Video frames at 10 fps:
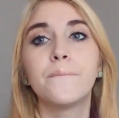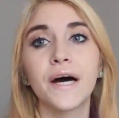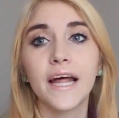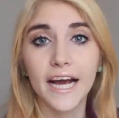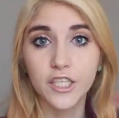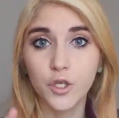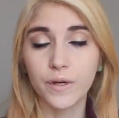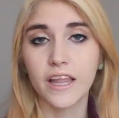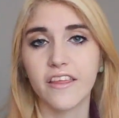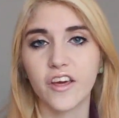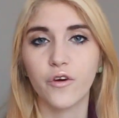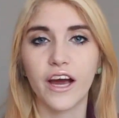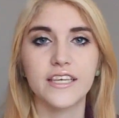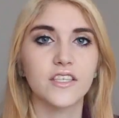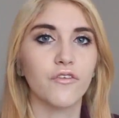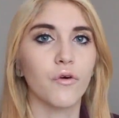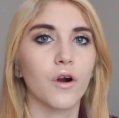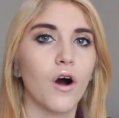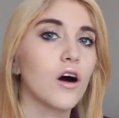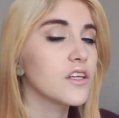But I do want to thank you guys
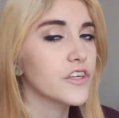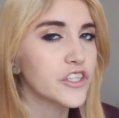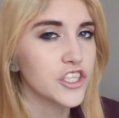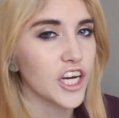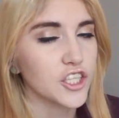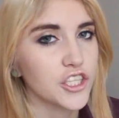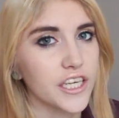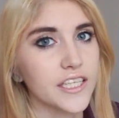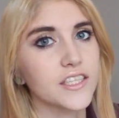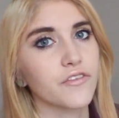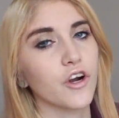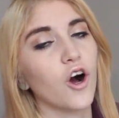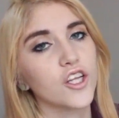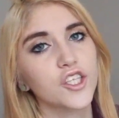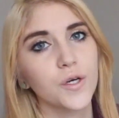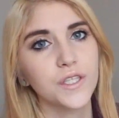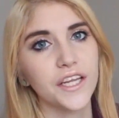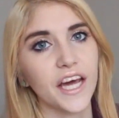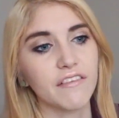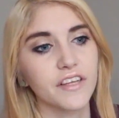for all of your suggestions, for all the shows
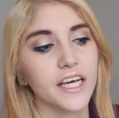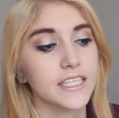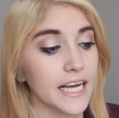on Netflix.